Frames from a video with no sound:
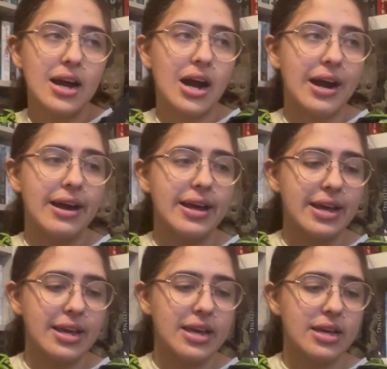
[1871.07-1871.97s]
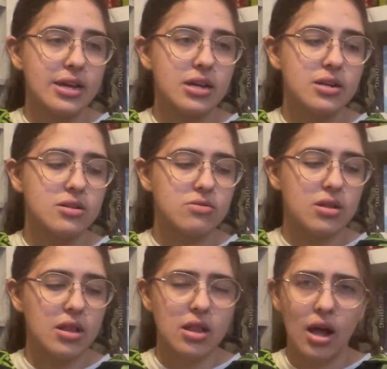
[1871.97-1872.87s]
I
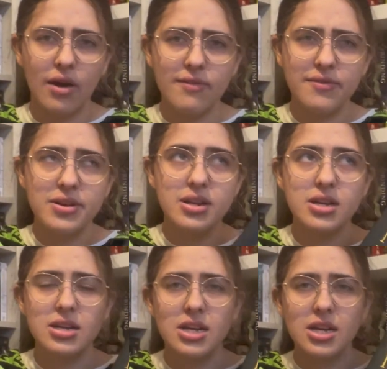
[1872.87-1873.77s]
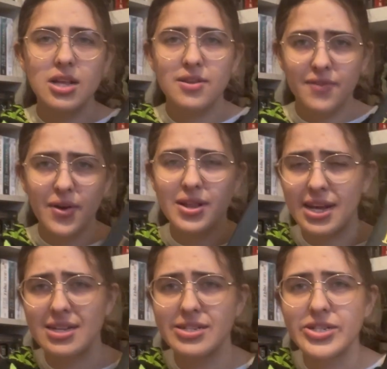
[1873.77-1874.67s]
loved the Folk of the
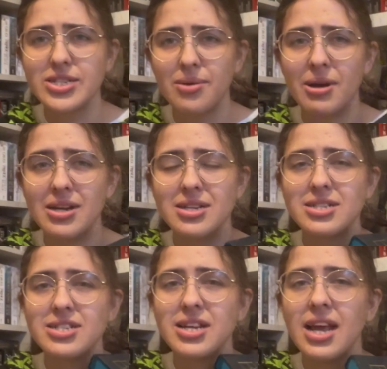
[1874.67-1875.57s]
Year series so much,